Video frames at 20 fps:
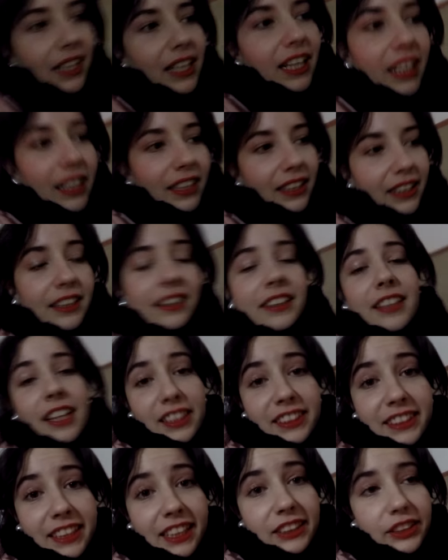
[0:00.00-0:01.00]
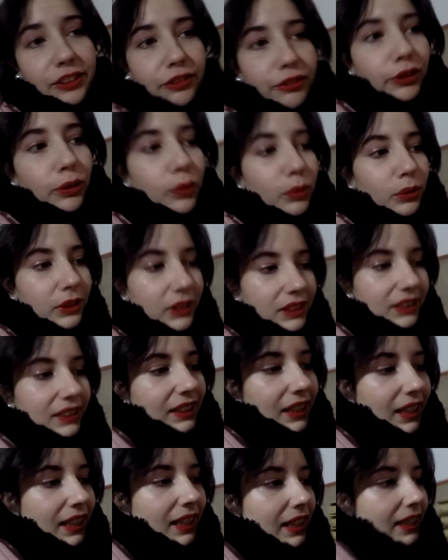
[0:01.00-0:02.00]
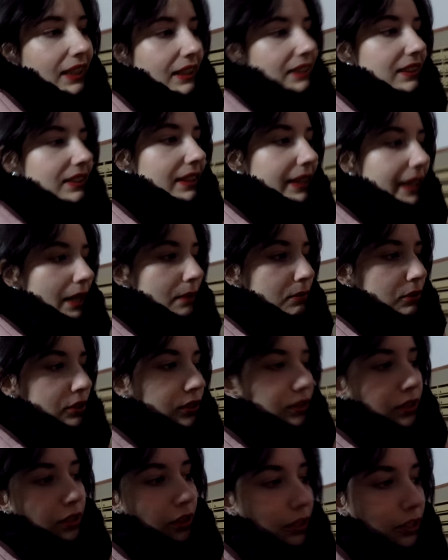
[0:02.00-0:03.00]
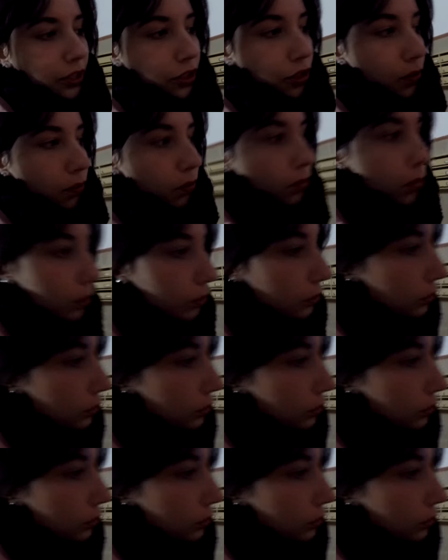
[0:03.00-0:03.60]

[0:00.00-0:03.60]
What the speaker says: and Gusgus, of course. So now I'm just going to walk